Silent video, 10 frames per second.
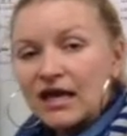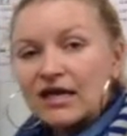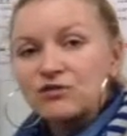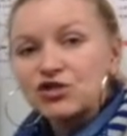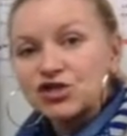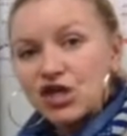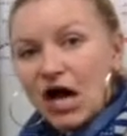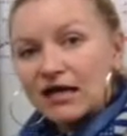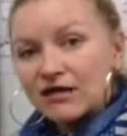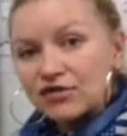He was
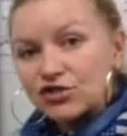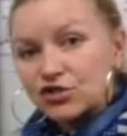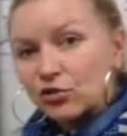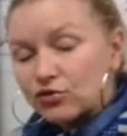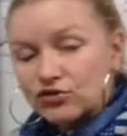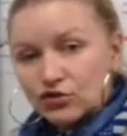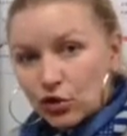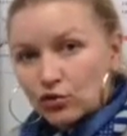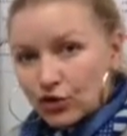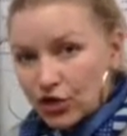shot in the
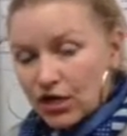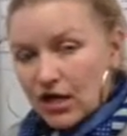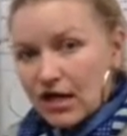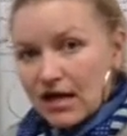shoulder,